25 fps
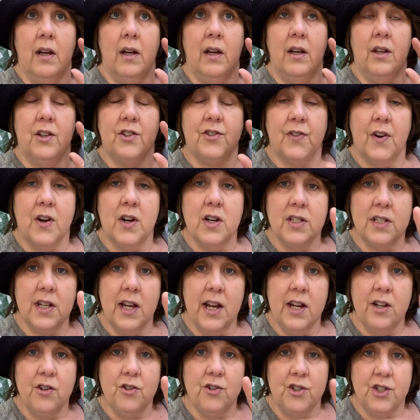As far as
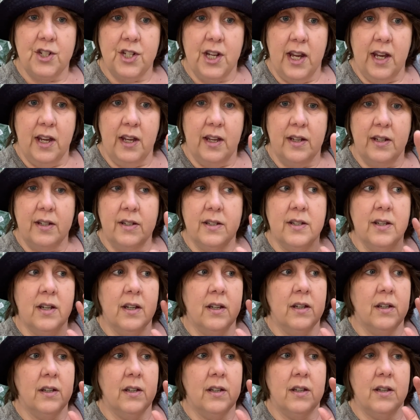I understand,
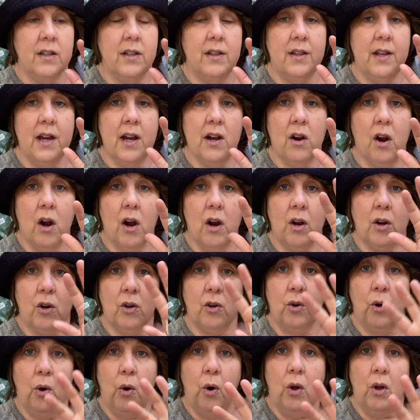there are
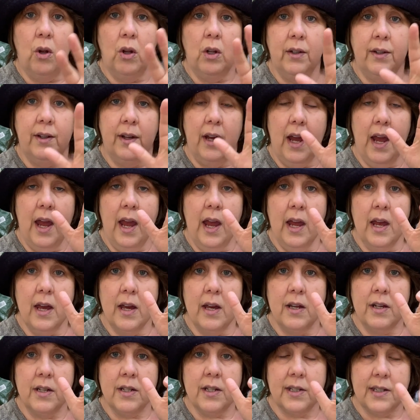gold
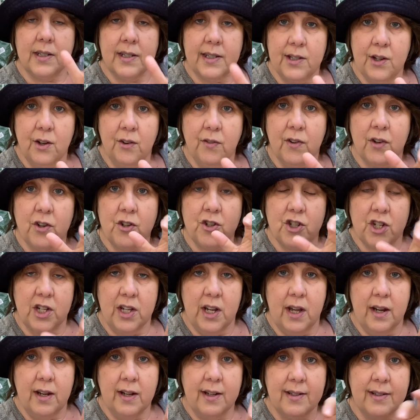and silver
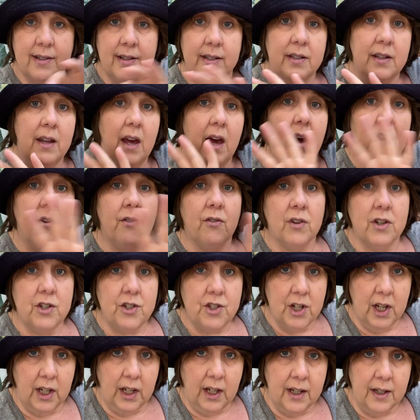genetics in every
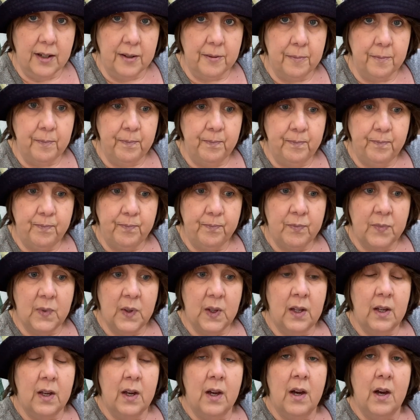chicken.
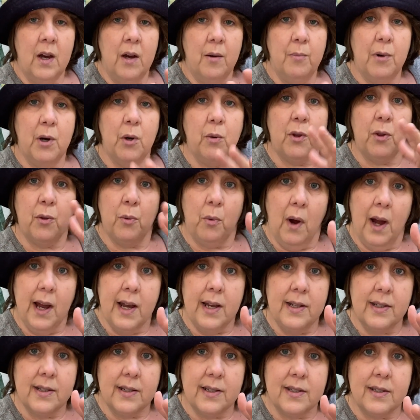But with
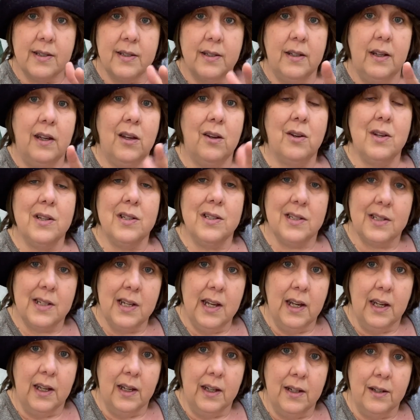whites, you can
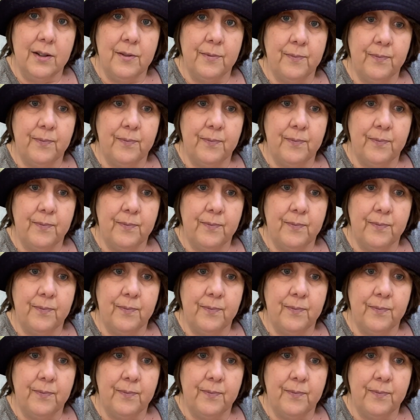see it.